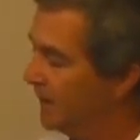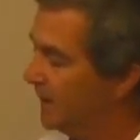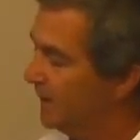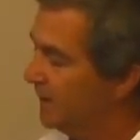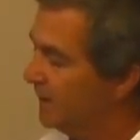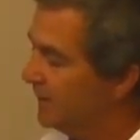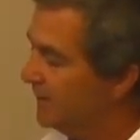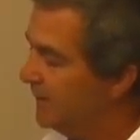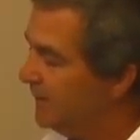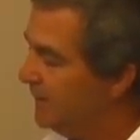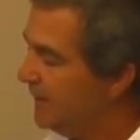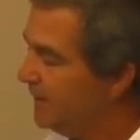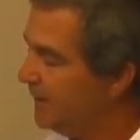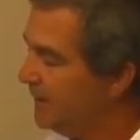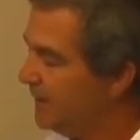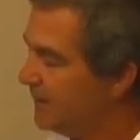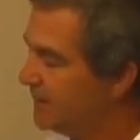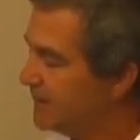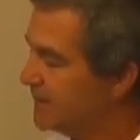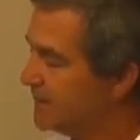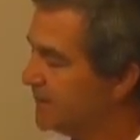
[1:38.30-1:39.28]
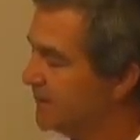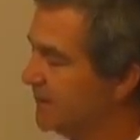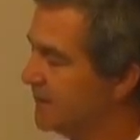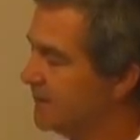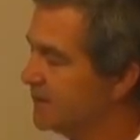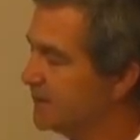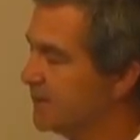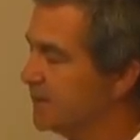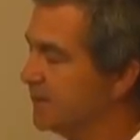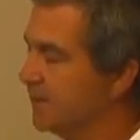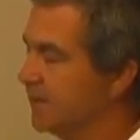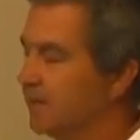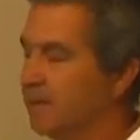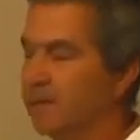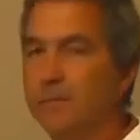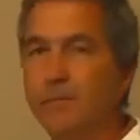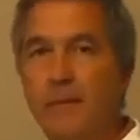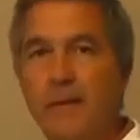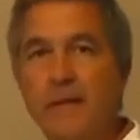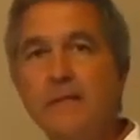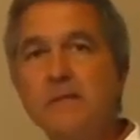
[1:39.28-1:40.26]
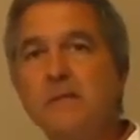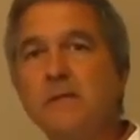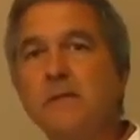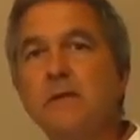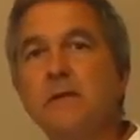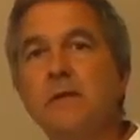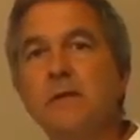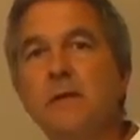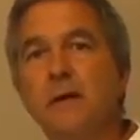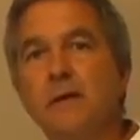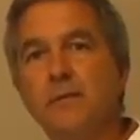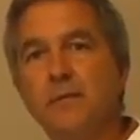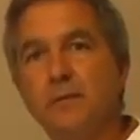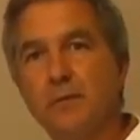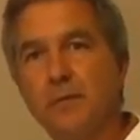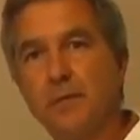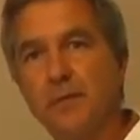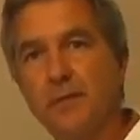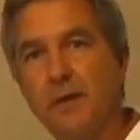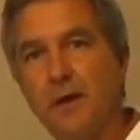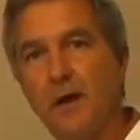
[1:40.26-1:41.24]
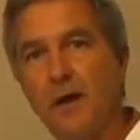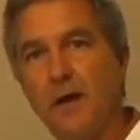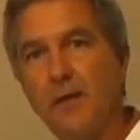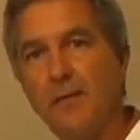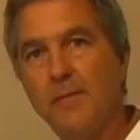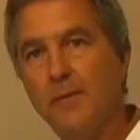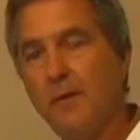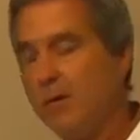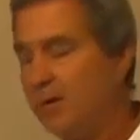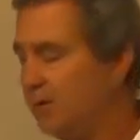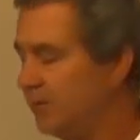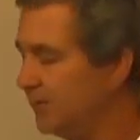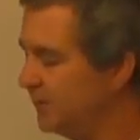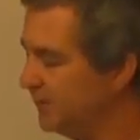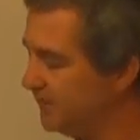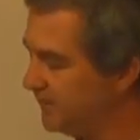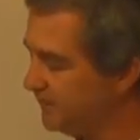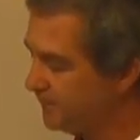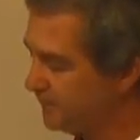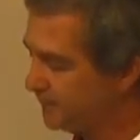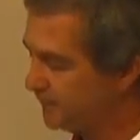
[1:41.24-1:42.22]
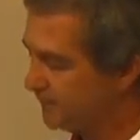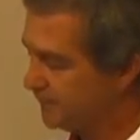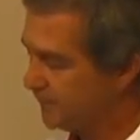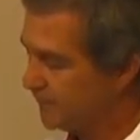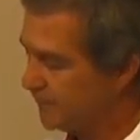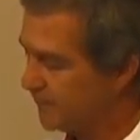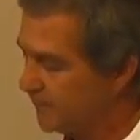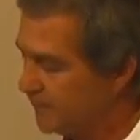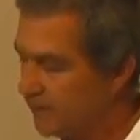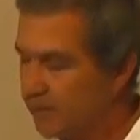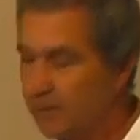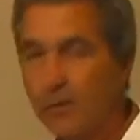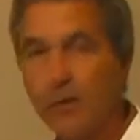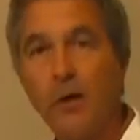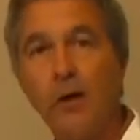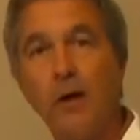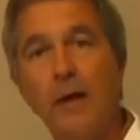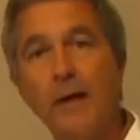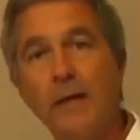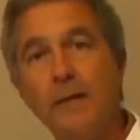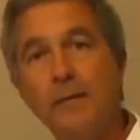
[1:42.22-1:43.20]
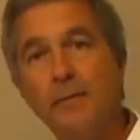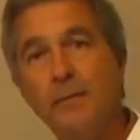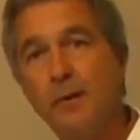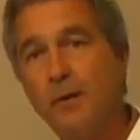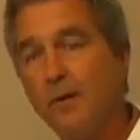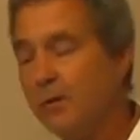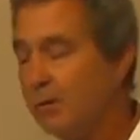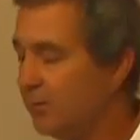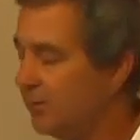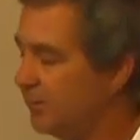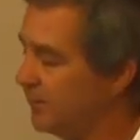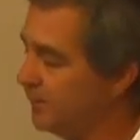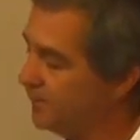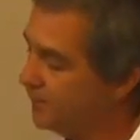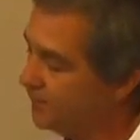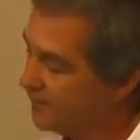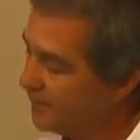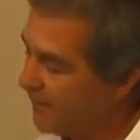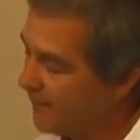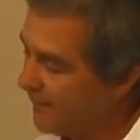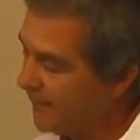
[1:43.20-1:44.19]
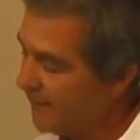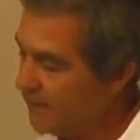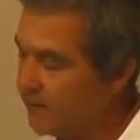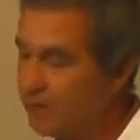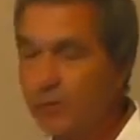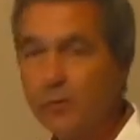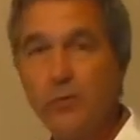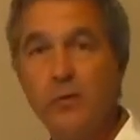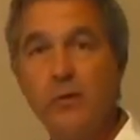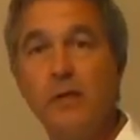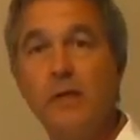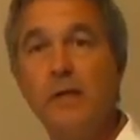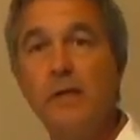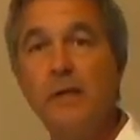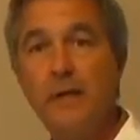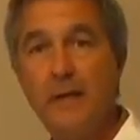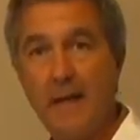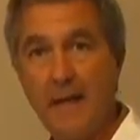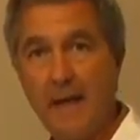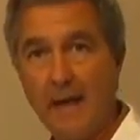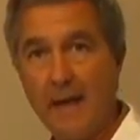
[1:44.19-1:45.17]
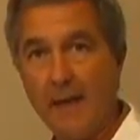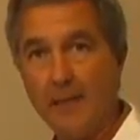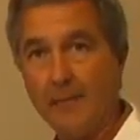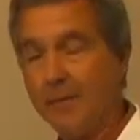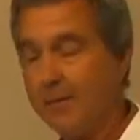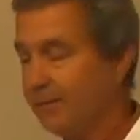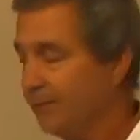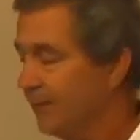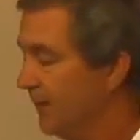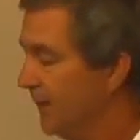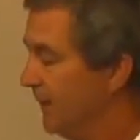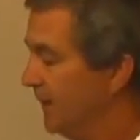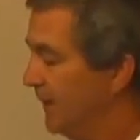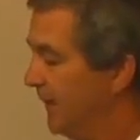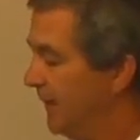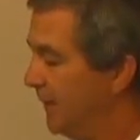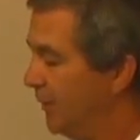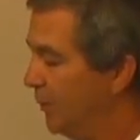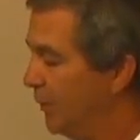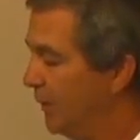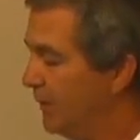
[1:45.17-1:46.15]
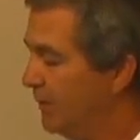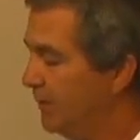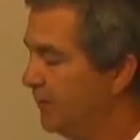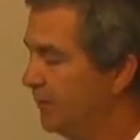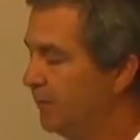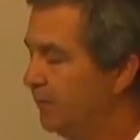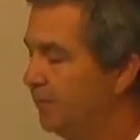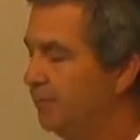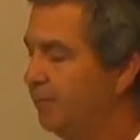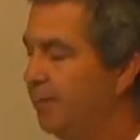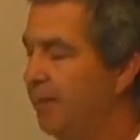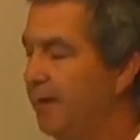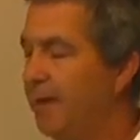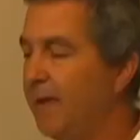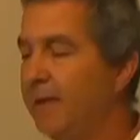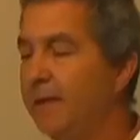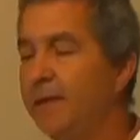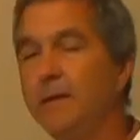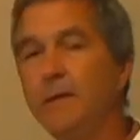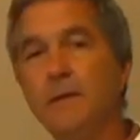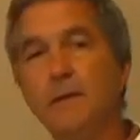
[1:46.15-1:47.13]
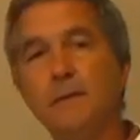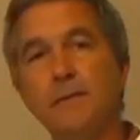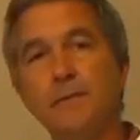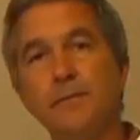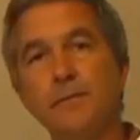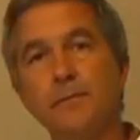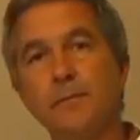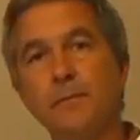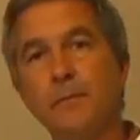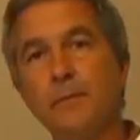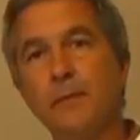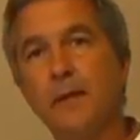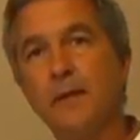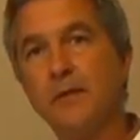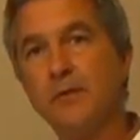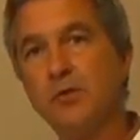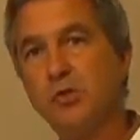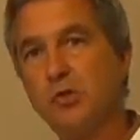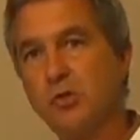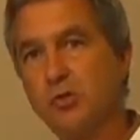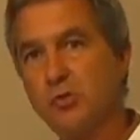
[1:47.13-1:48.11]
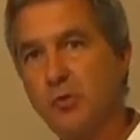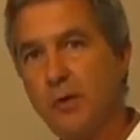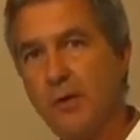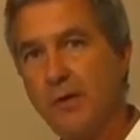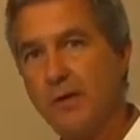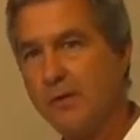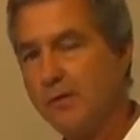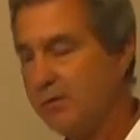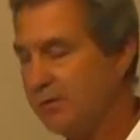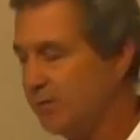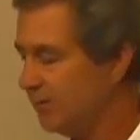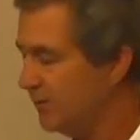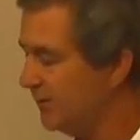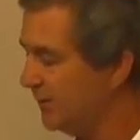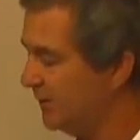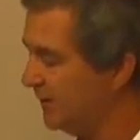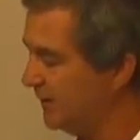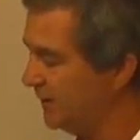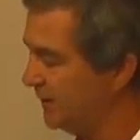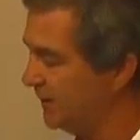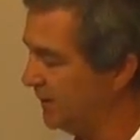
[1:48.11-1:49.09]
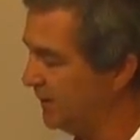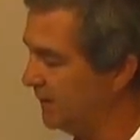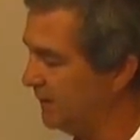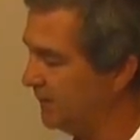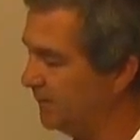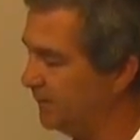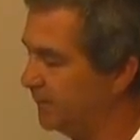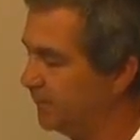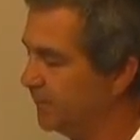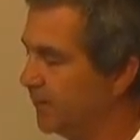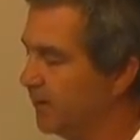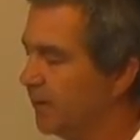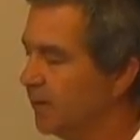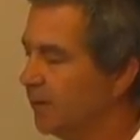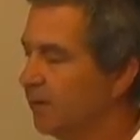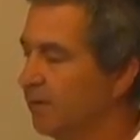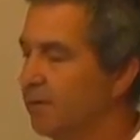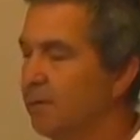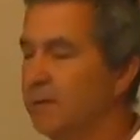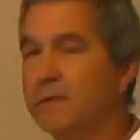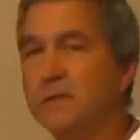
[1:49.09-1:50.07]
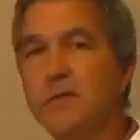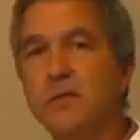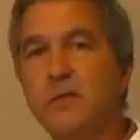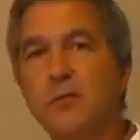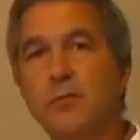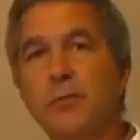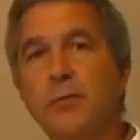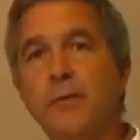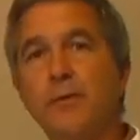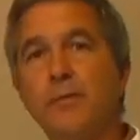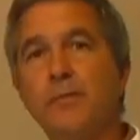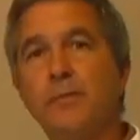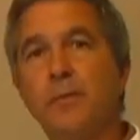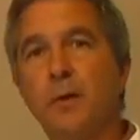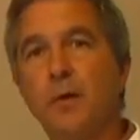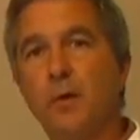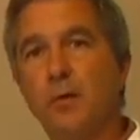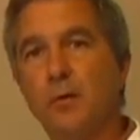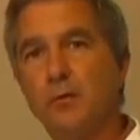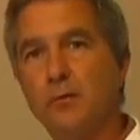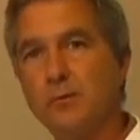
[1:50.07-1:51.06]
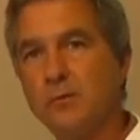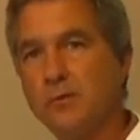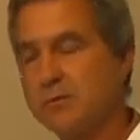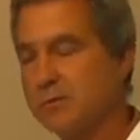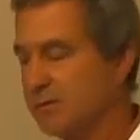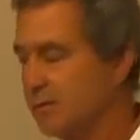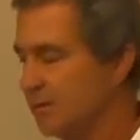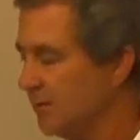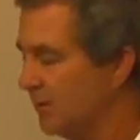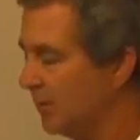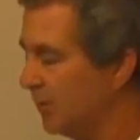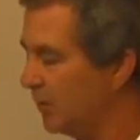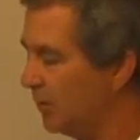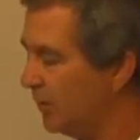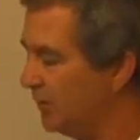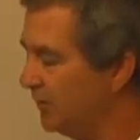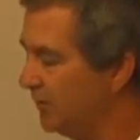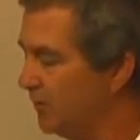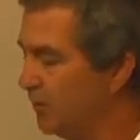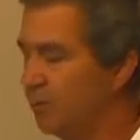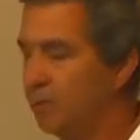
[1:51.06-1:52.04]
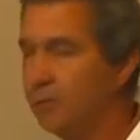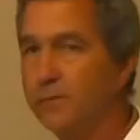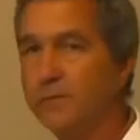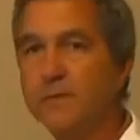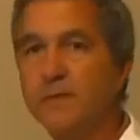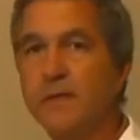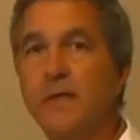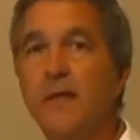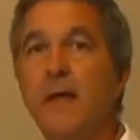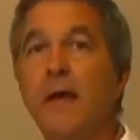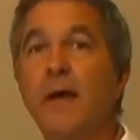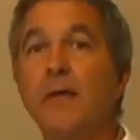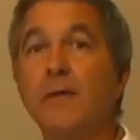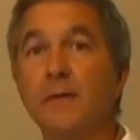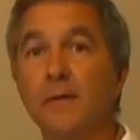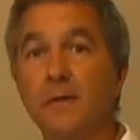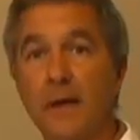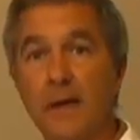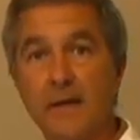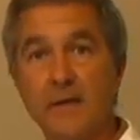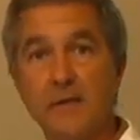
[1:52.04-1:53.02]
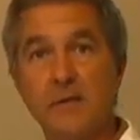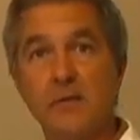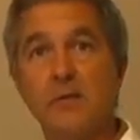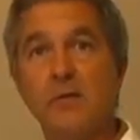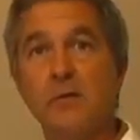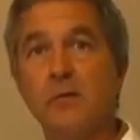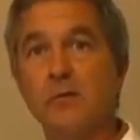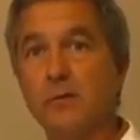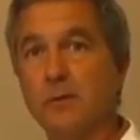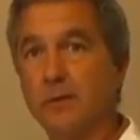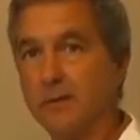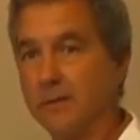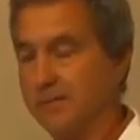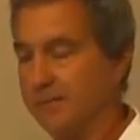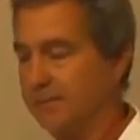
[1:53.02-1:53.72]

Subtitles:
The knee consists basically of your thigh bone, your leg bone, and your kneecap. And when you bend and straighten your knee, these 3 bones all move together as a unit.